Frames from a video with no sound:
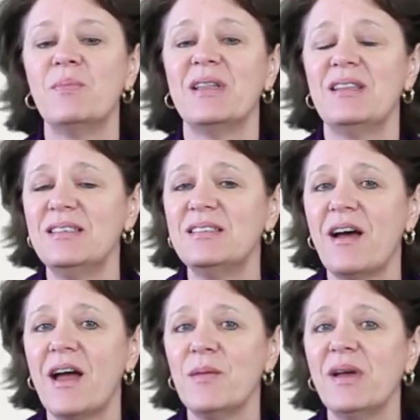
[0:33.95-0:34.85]
but this
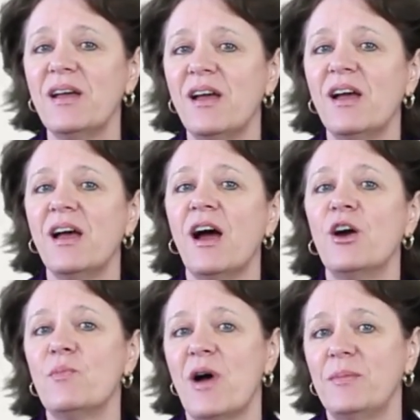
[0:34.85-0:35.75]
time
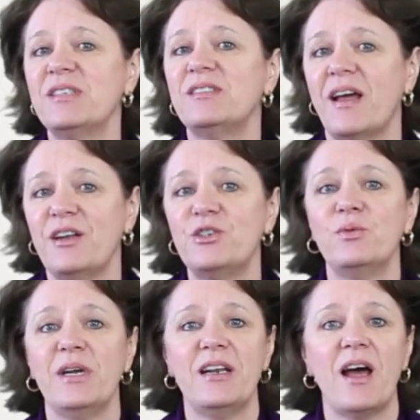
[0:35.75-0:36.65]
her mom decided to read